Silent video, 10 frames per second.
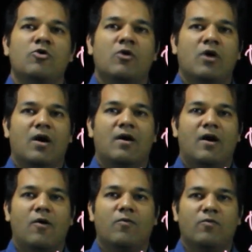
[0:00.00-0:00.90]
uh, how
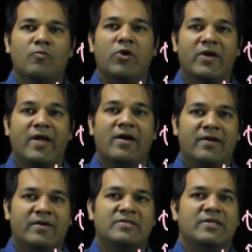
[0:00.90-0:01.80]
motor
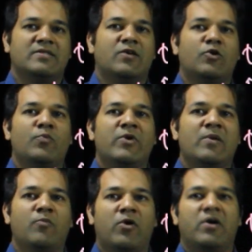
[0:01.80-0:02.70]
characteristics that could be
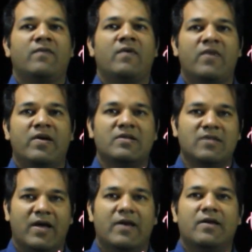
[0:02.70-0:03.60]
important when we're
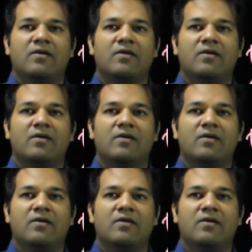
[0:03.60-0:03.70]
designing